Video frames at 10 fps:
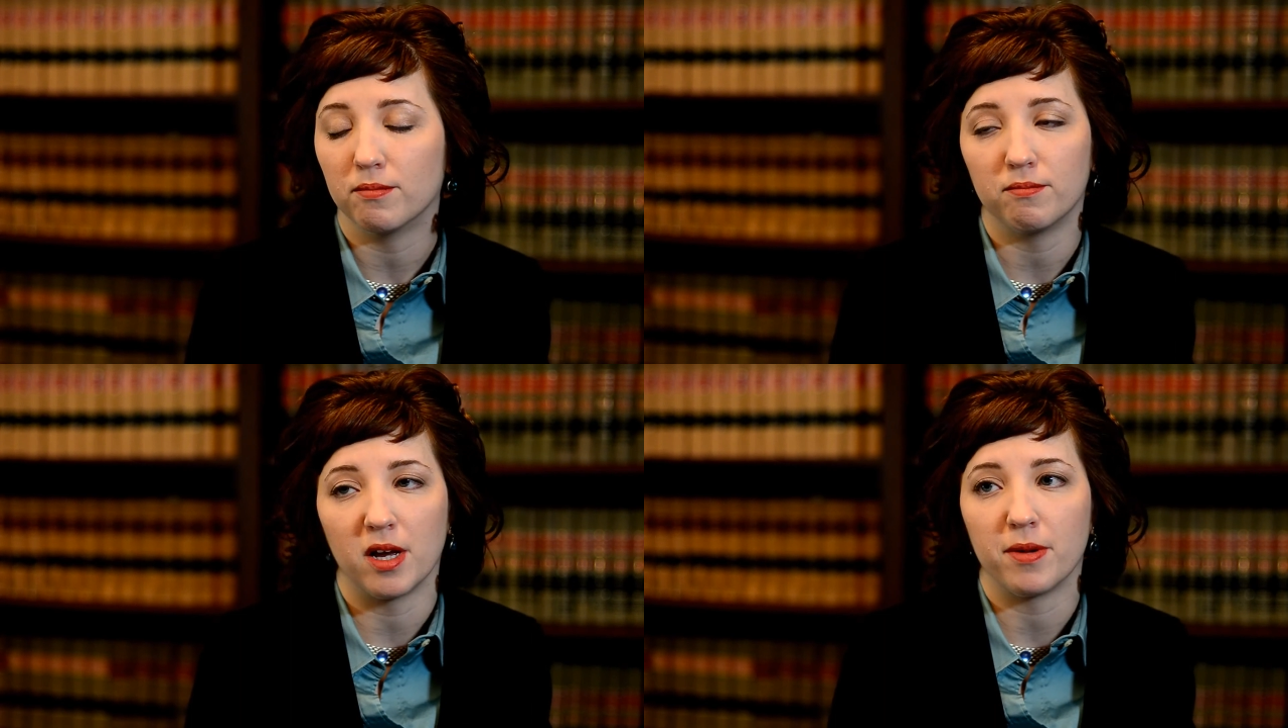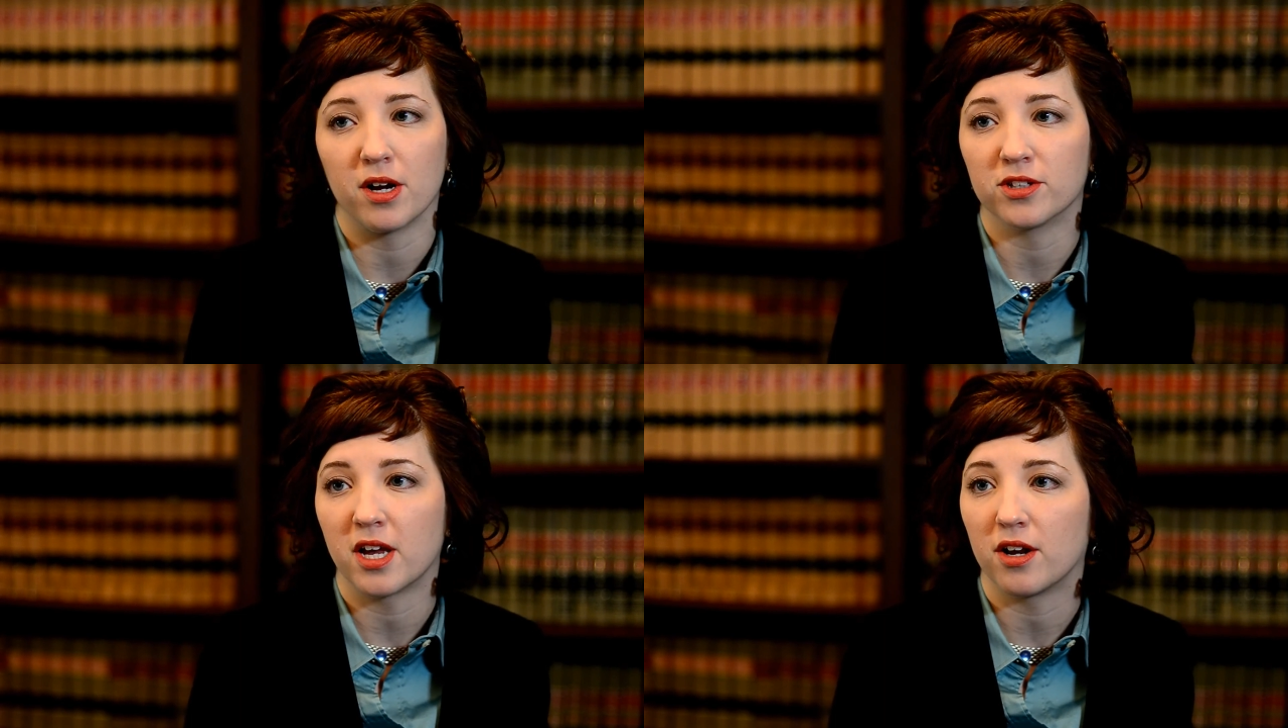My
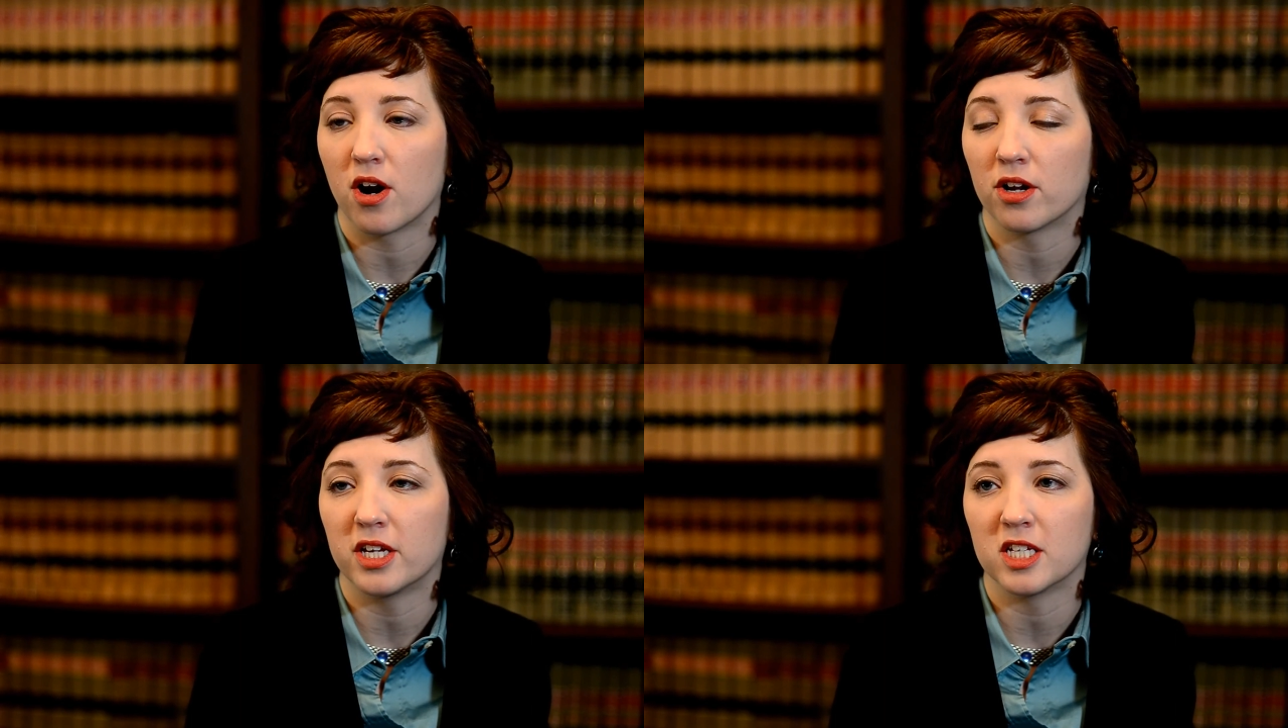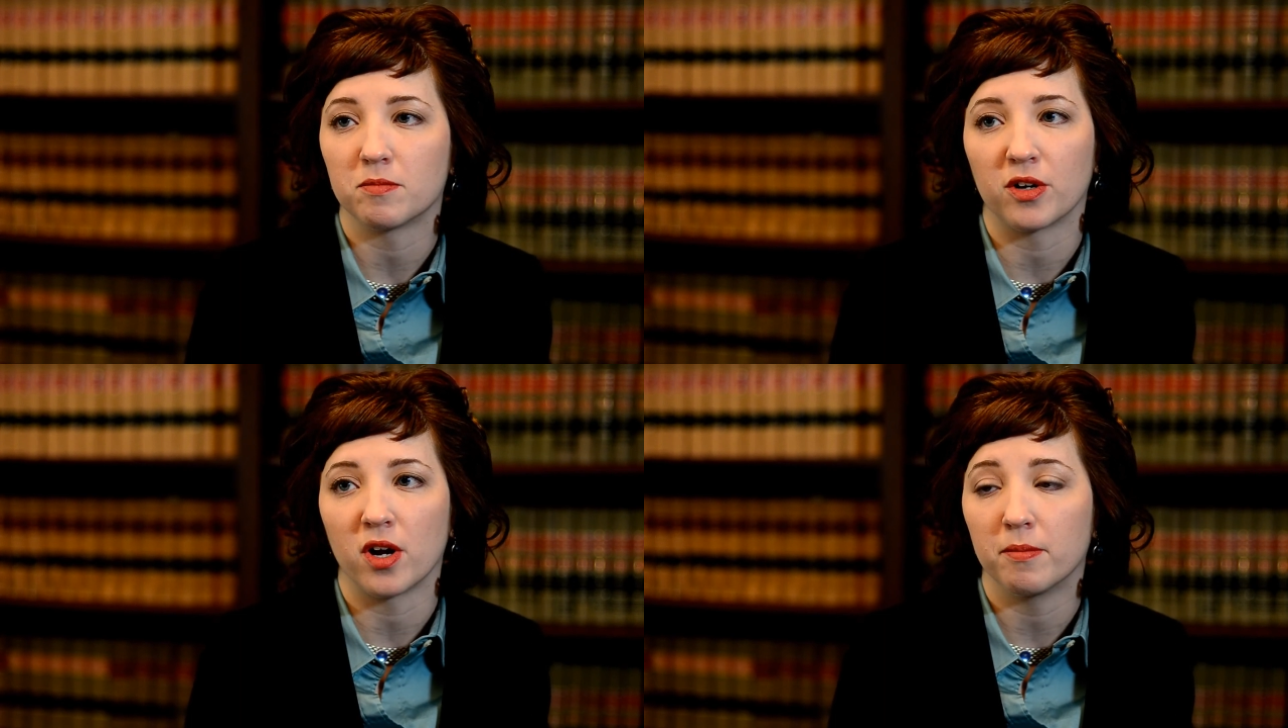parents had Harleys,
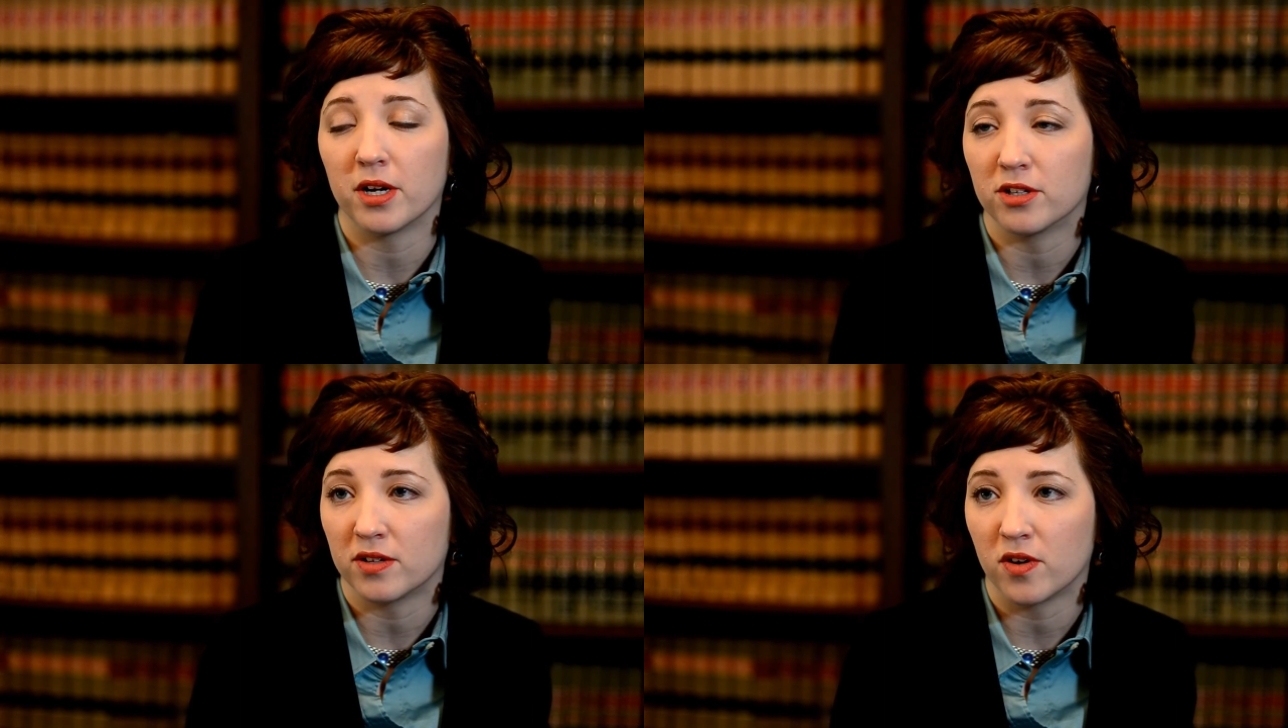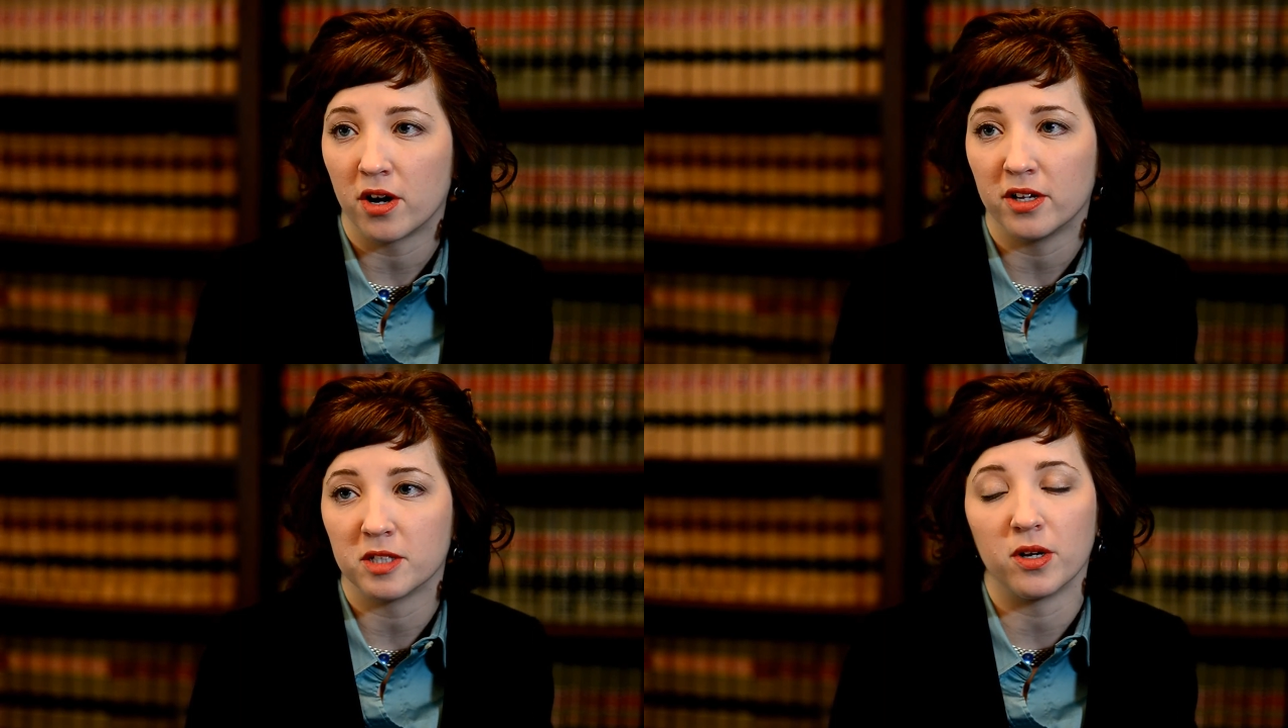my grandparents have
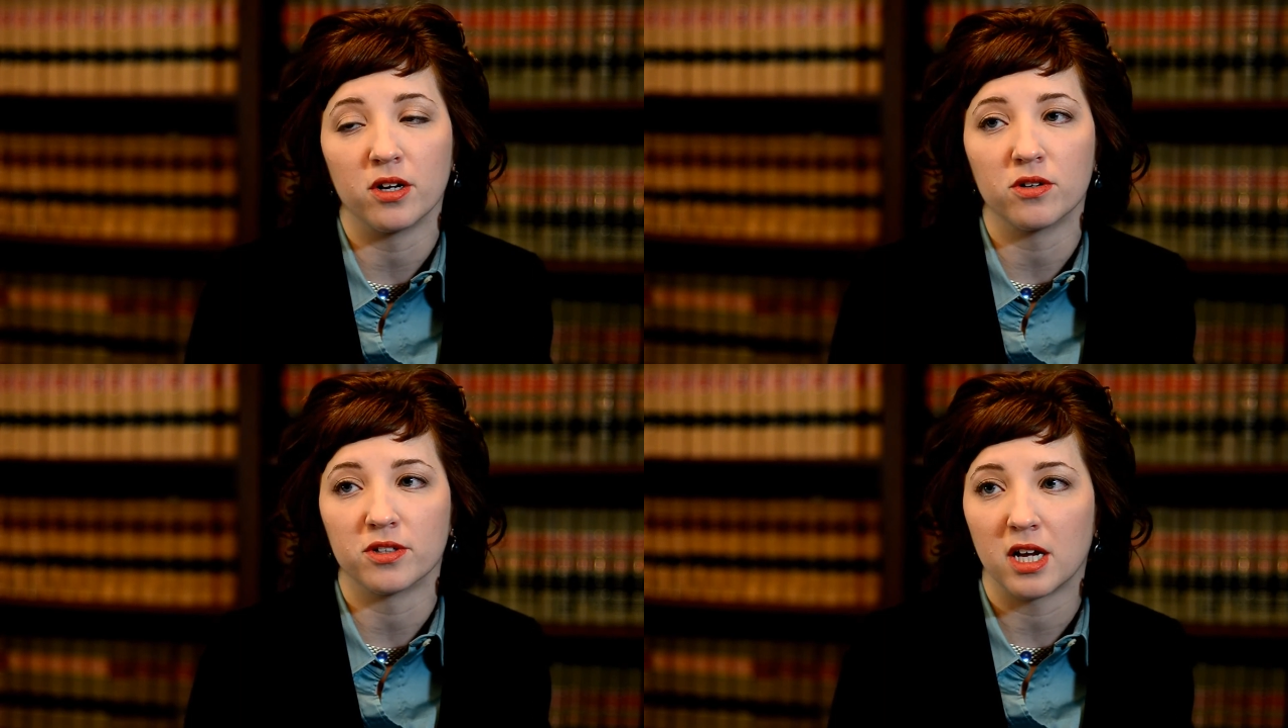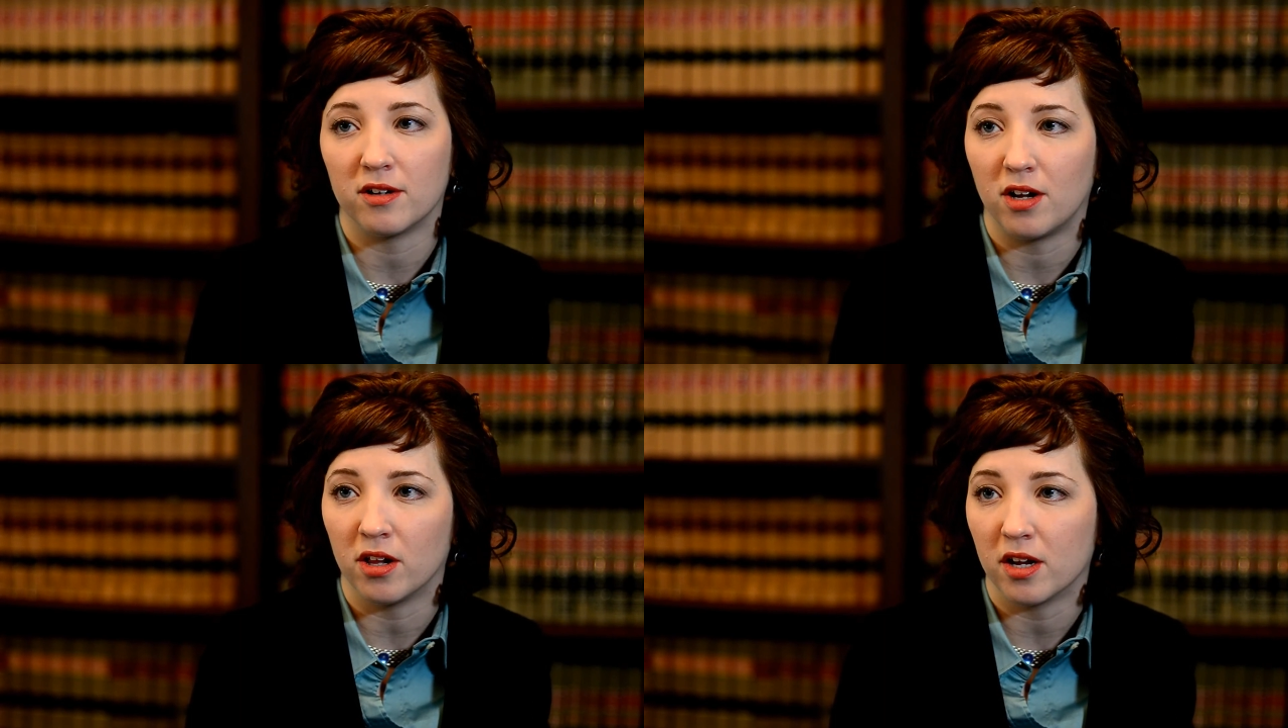Harleys, my uncles
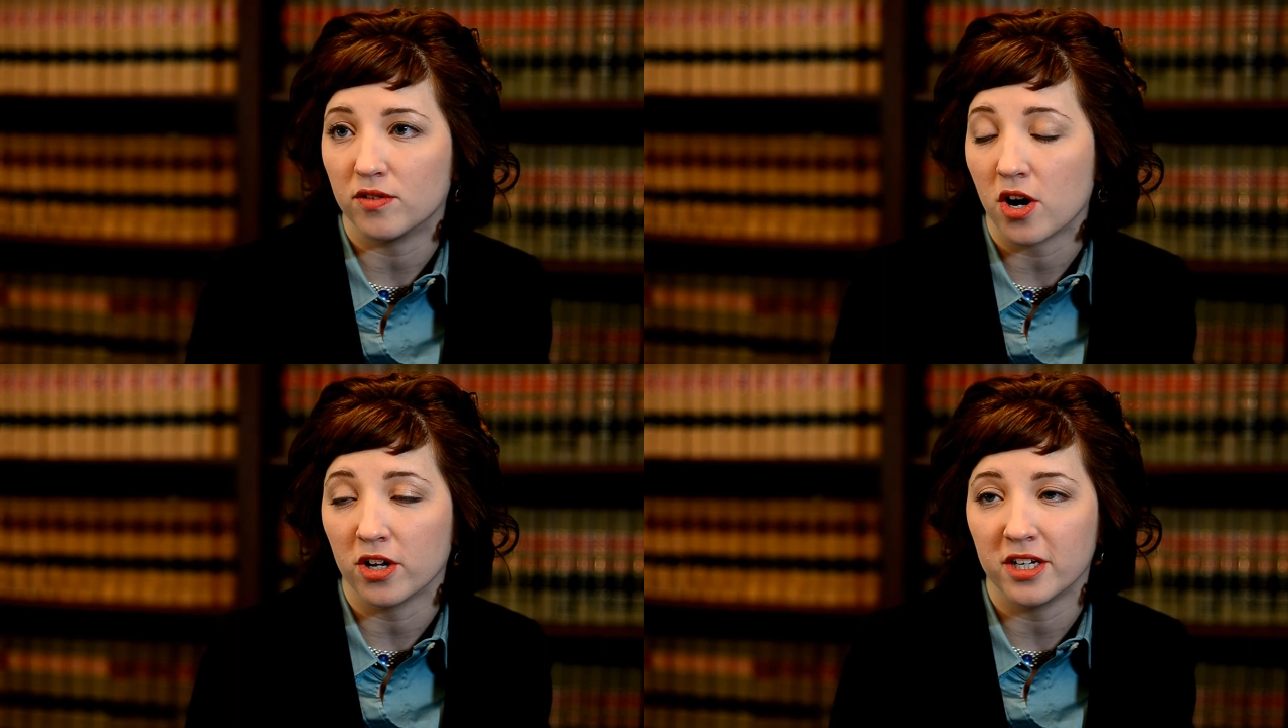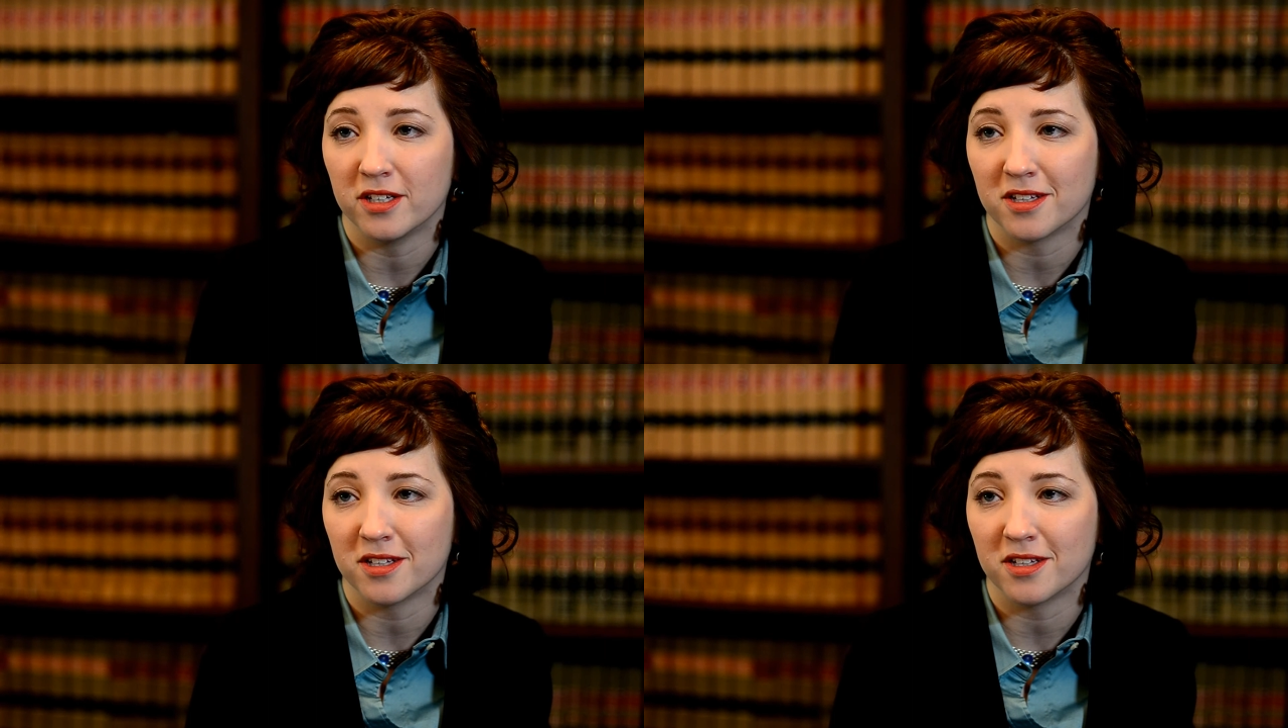all have Harleys.